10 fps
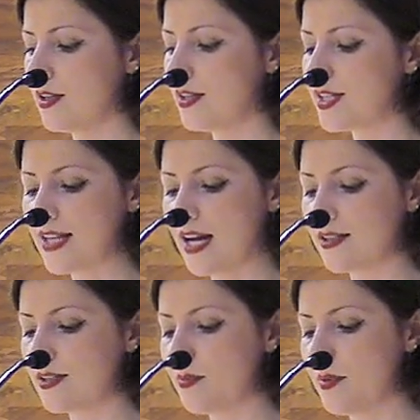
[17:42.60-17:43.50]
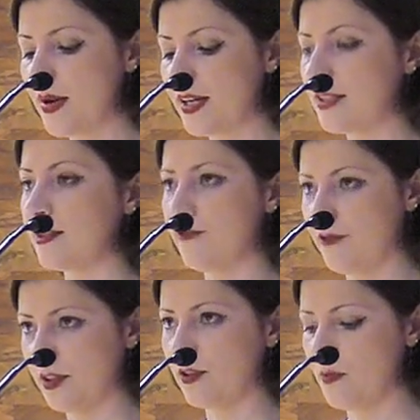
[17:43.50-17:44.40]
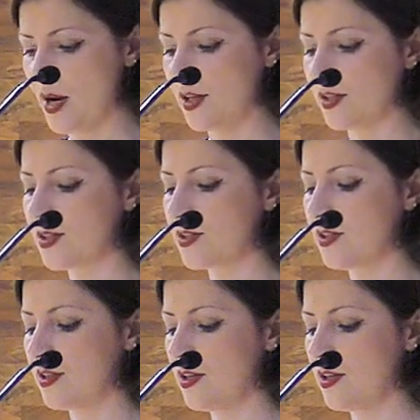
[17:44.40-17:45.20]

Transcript: They started to be buried in the field of Mars.